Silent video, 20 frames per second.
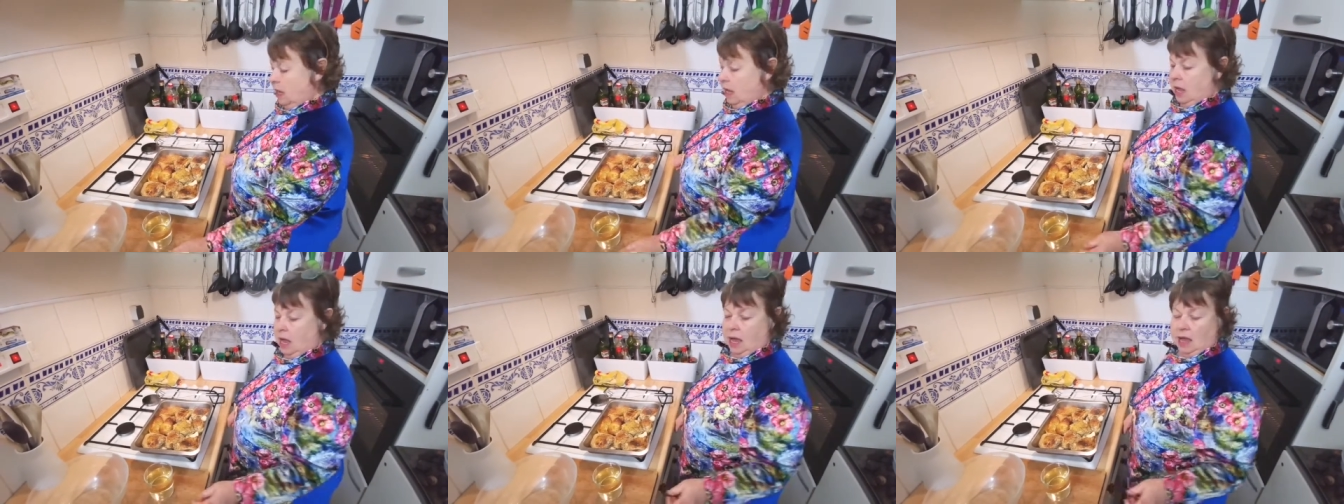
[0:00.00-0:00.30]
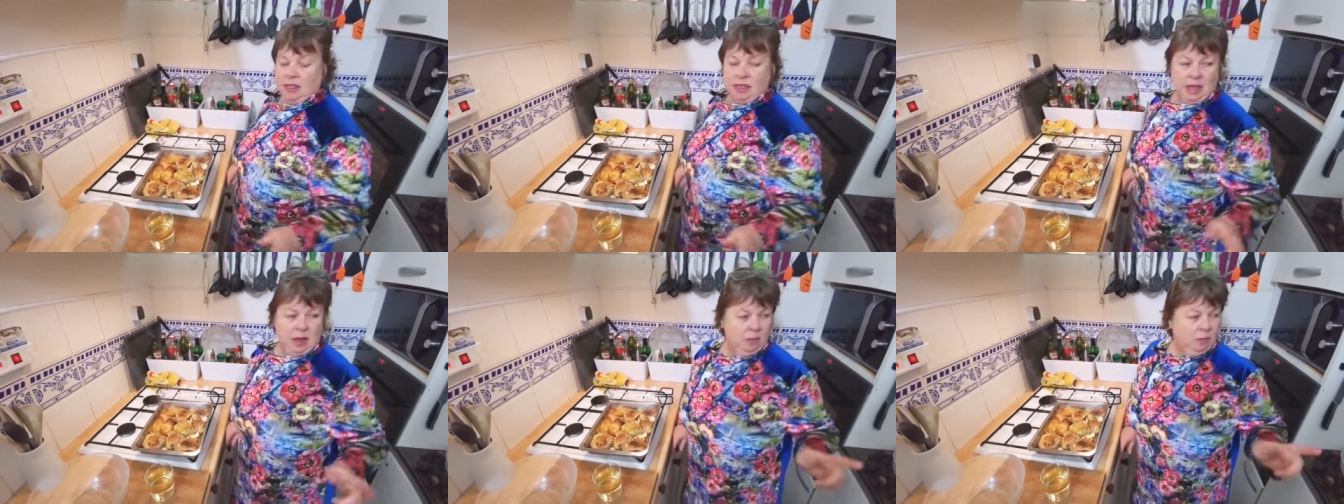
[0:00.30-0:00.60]

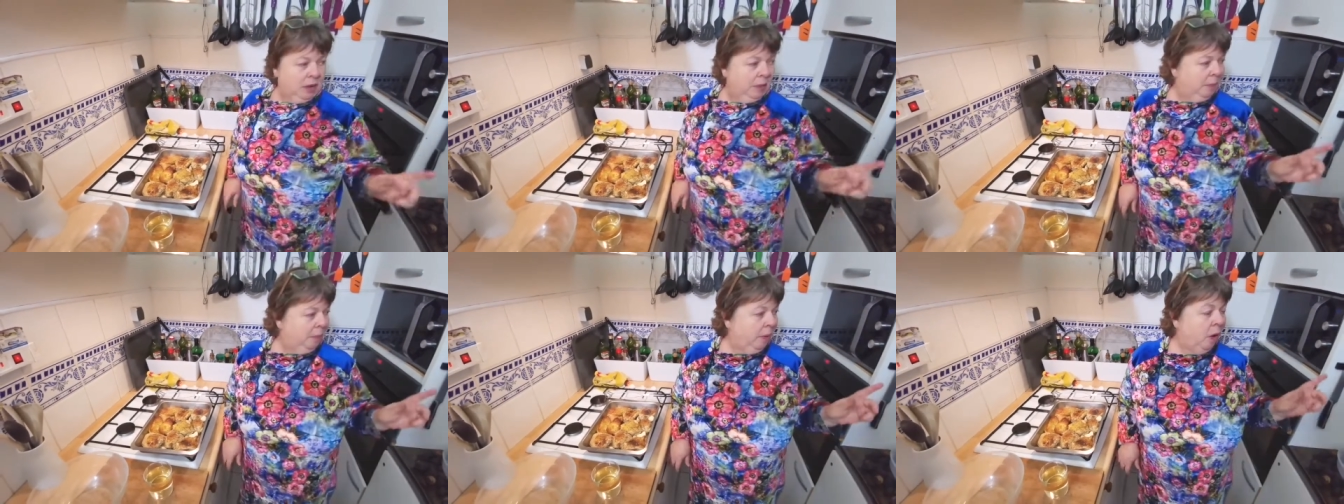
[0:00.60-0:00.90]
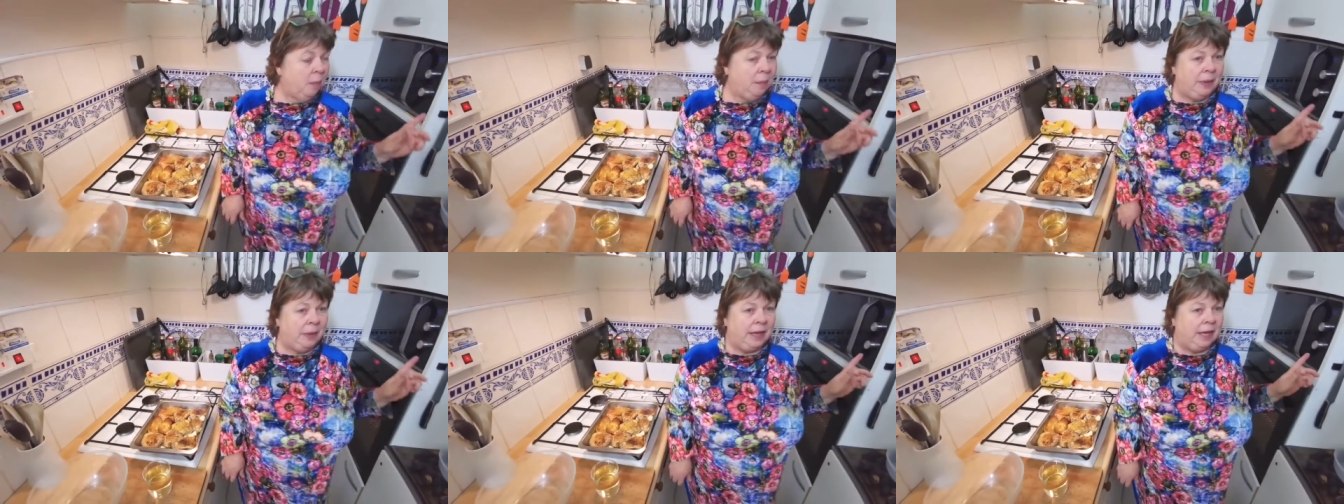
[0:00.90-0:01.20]
And then we're
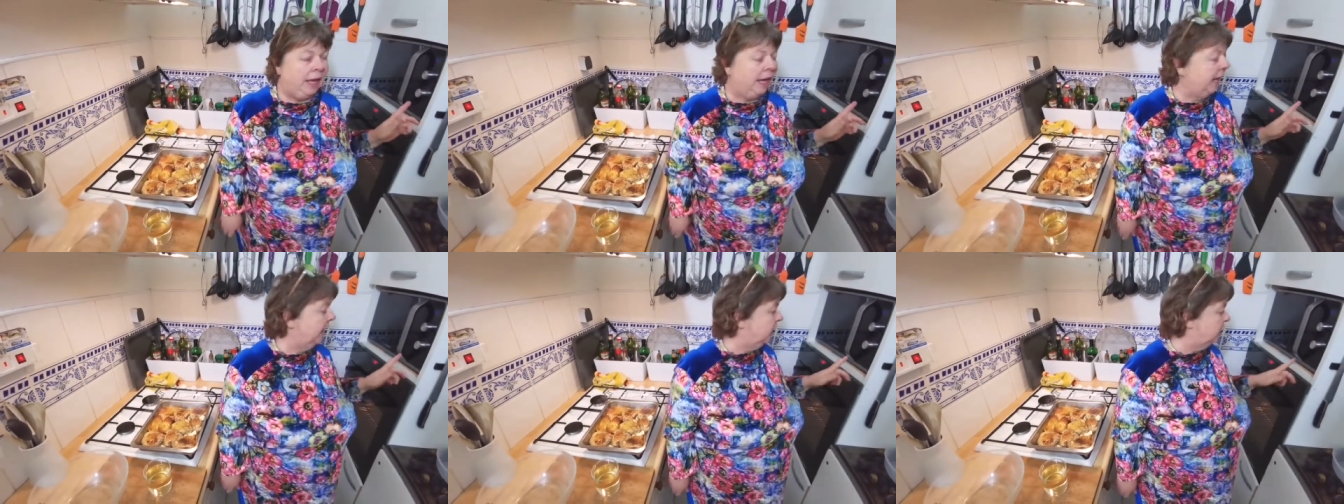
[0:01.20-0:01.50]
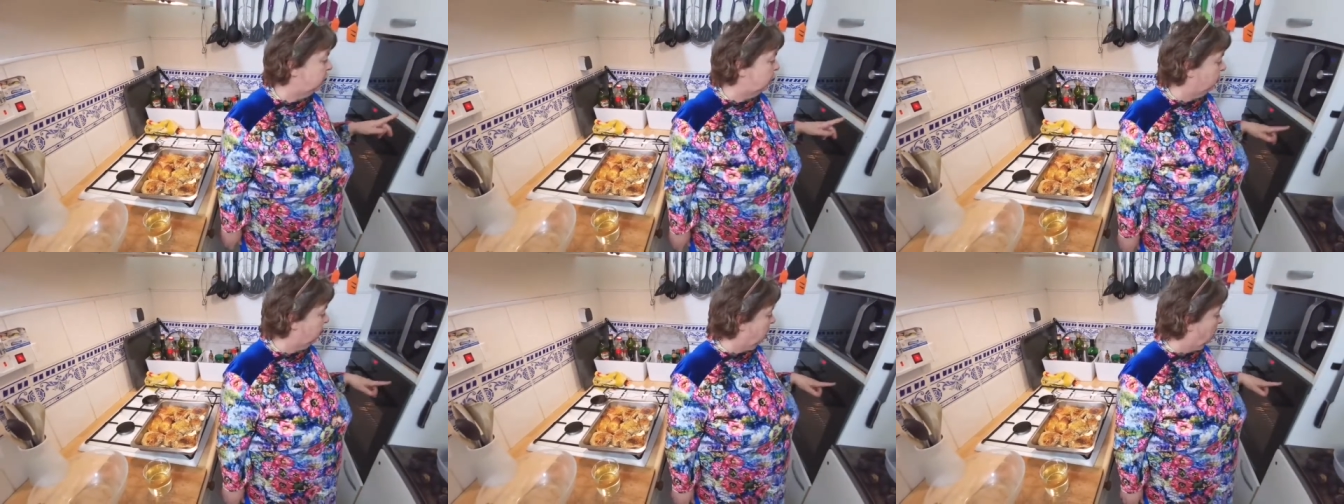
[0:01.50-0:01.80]
popping it
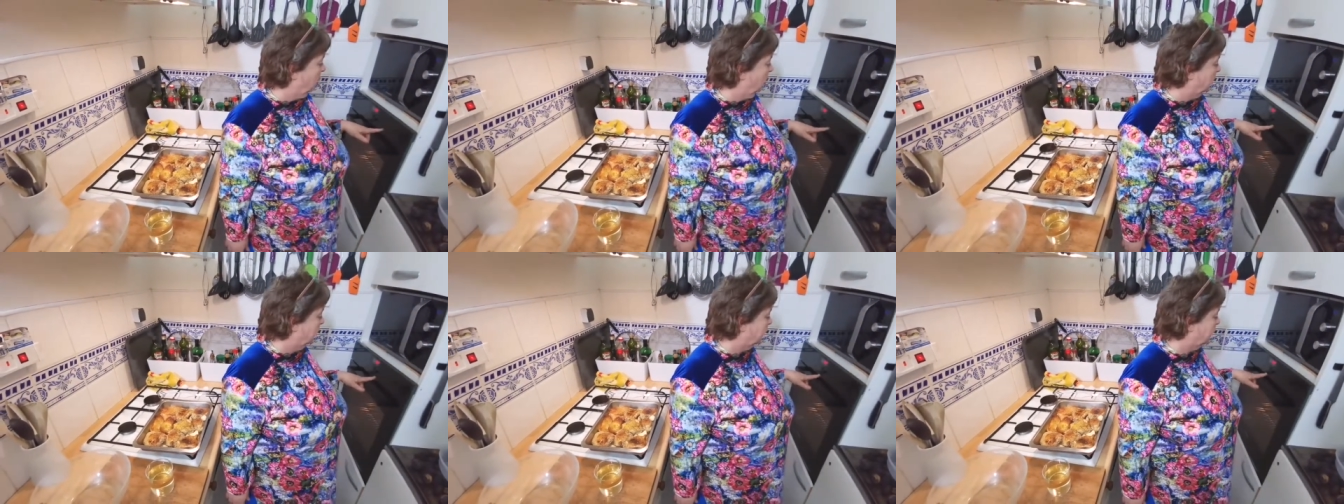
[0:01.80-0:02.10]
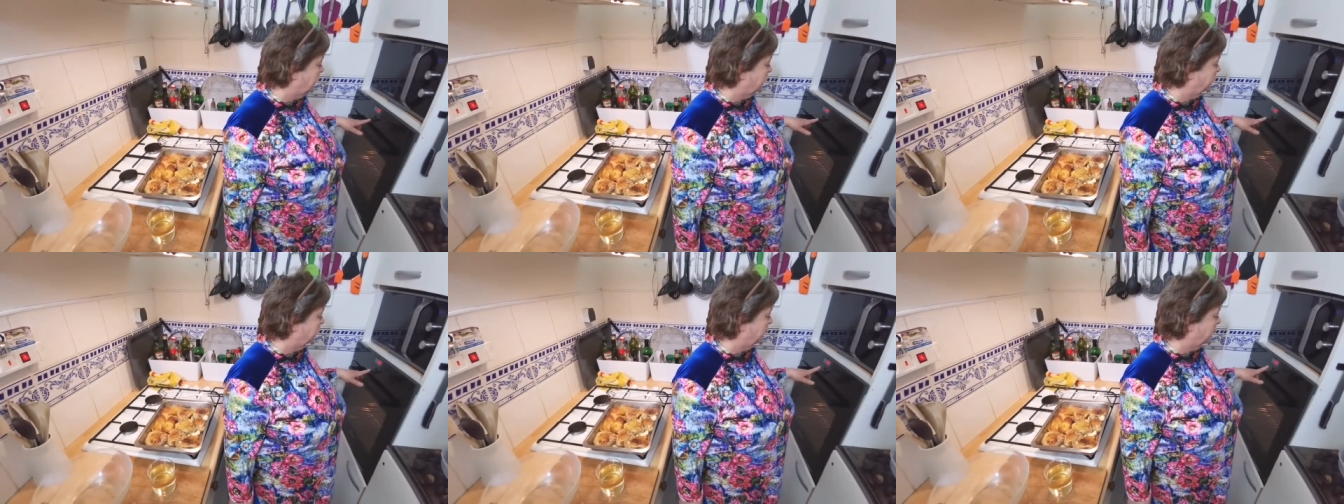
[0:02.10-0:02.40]
into a hot
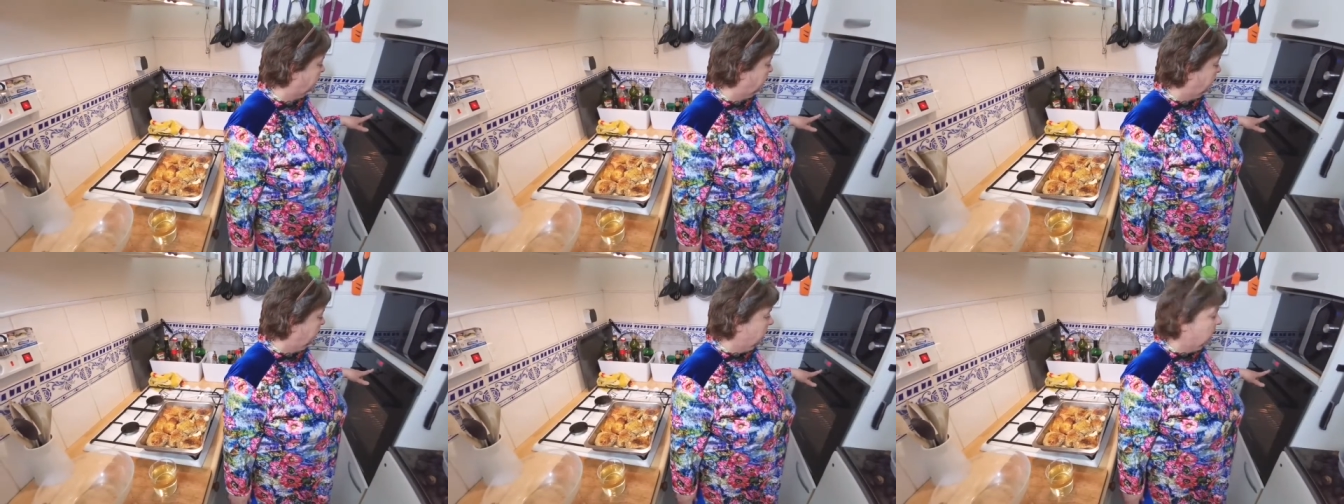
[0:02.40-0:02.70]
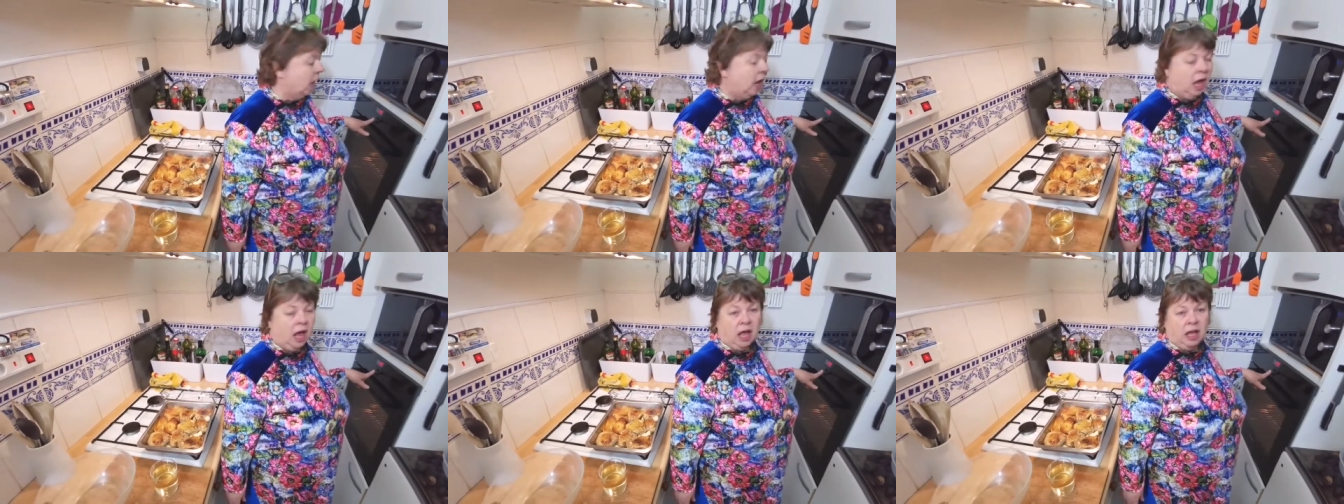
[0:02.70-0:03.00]
oven,
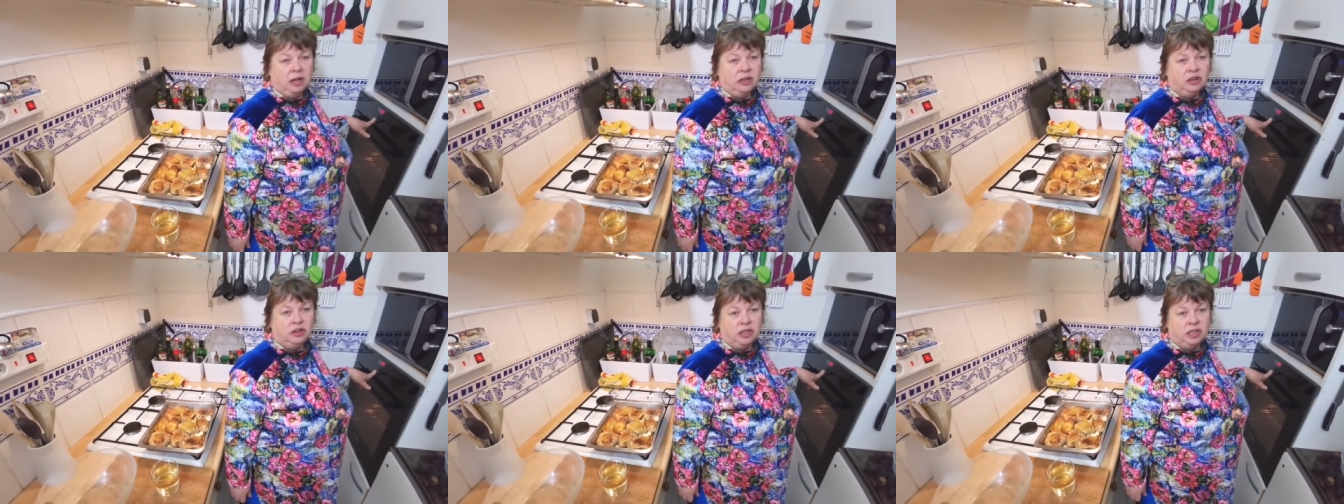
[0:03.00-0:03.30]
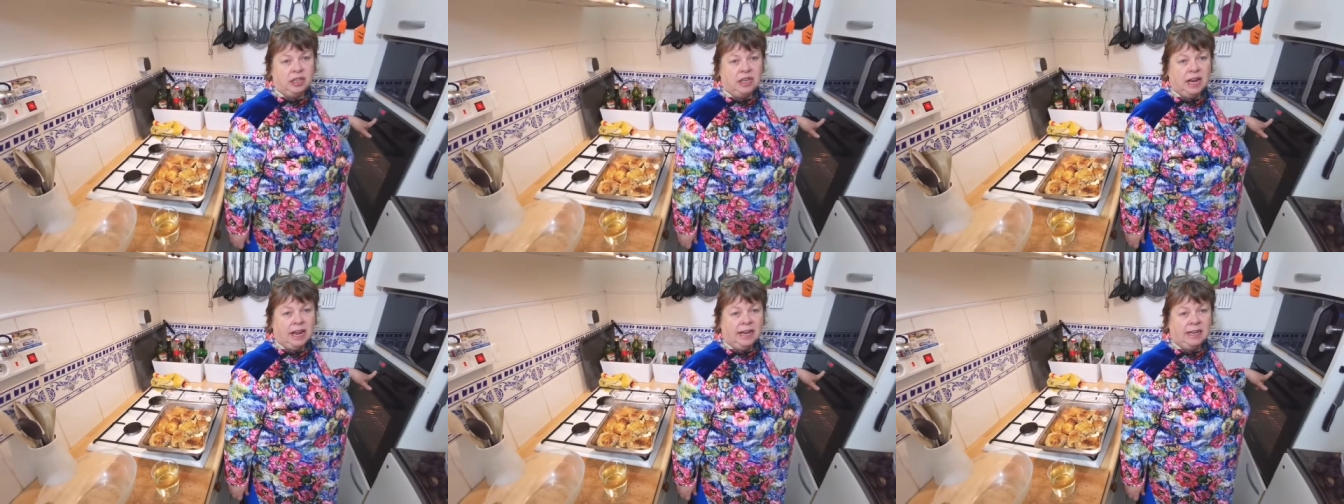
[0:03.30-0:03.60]

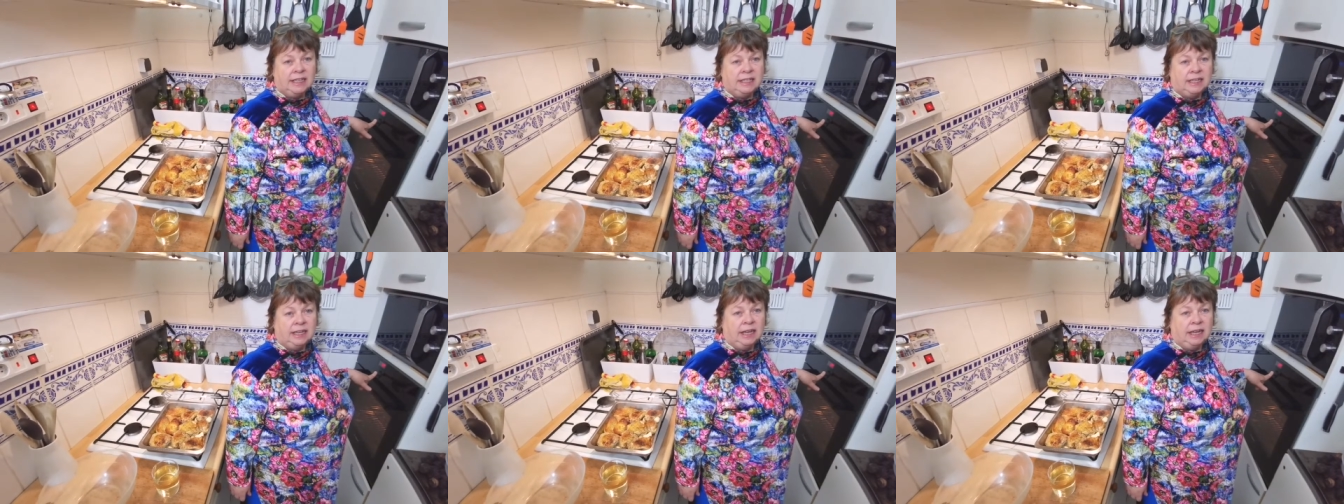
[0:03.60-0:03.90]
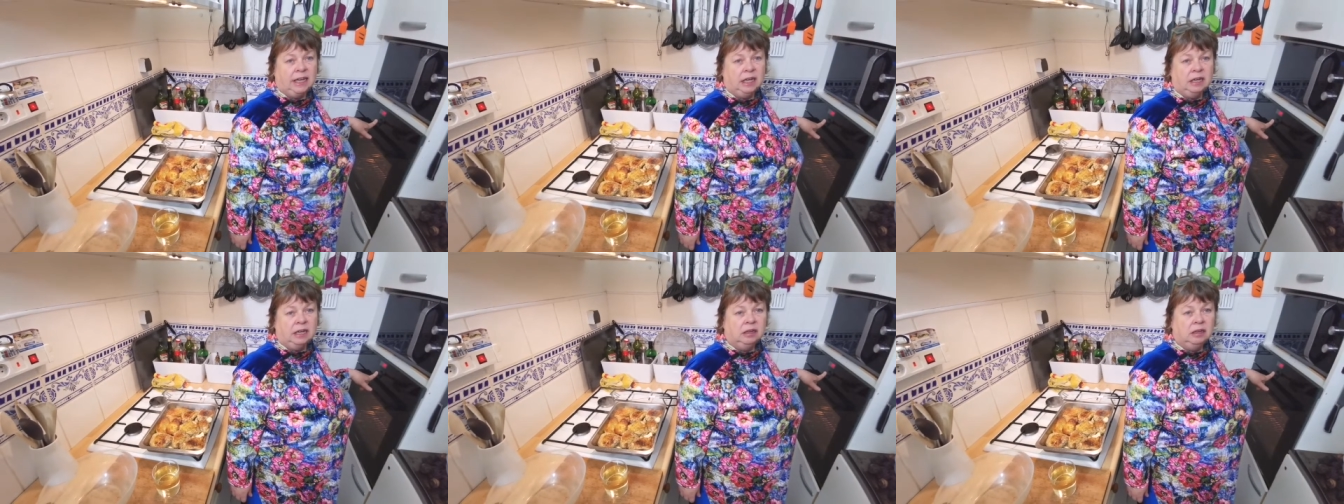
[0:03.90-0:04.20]

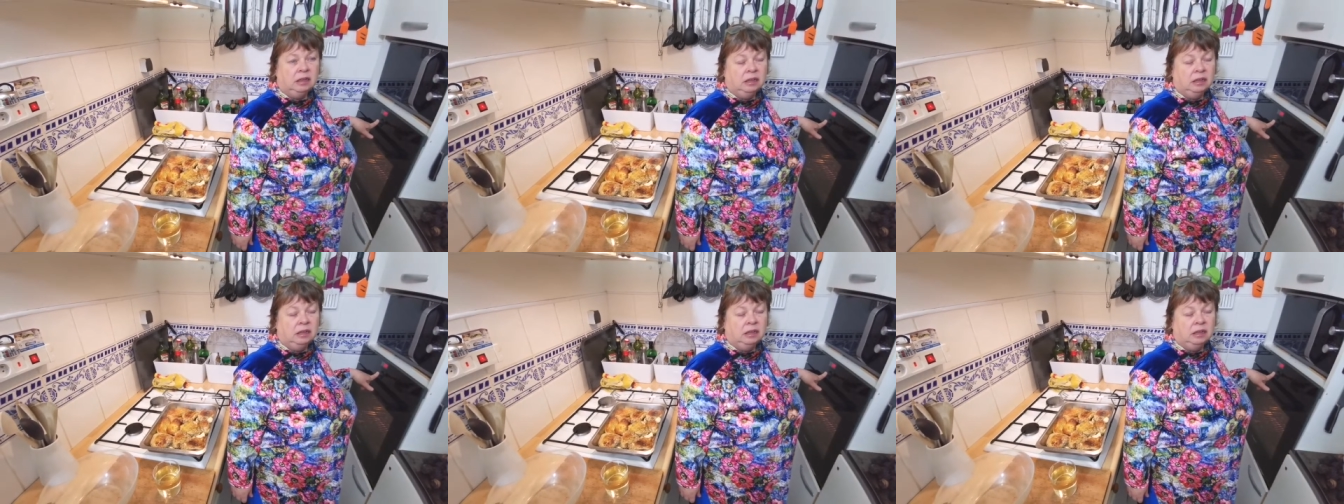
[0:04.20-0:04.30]
180,